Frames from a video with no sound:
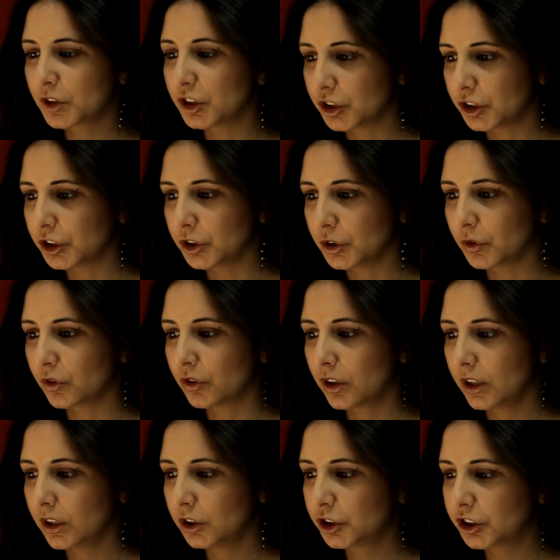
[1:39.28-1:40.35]
to use
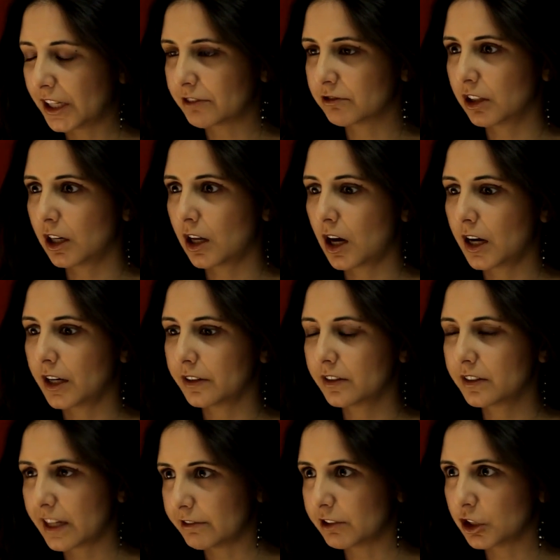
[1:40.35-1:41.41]

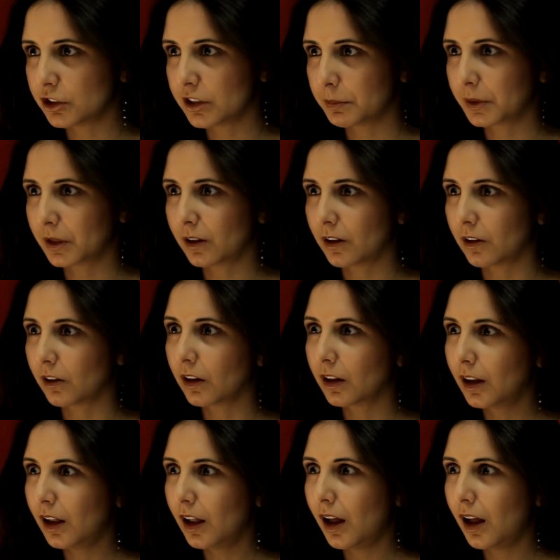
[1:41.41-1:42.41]
generalized, stereotypical